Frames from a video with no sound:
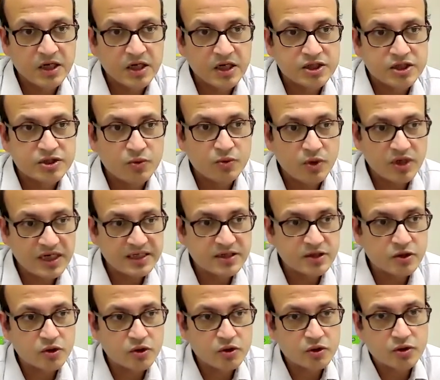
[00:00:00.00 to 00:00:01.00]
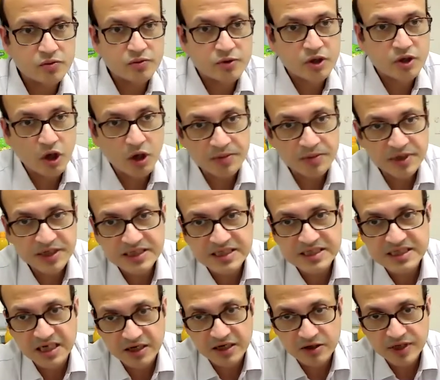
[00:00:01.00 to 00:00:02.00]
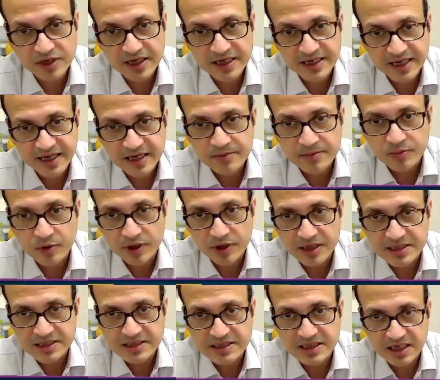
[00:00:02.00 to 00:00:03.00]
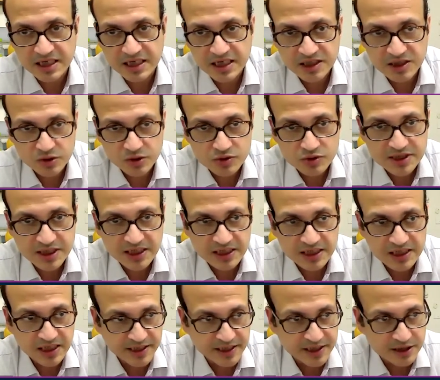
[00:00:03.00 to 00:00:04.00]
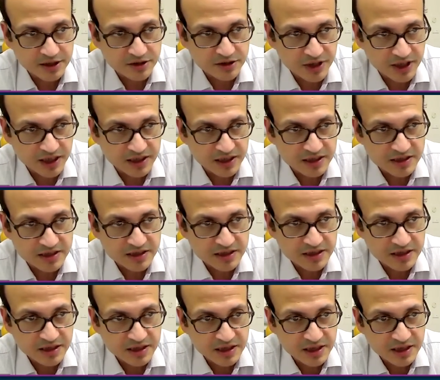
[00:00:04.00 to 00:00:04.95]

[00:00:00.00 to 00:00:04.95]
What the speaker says: So what are the common surrogate endpoints that are used in clinical trials?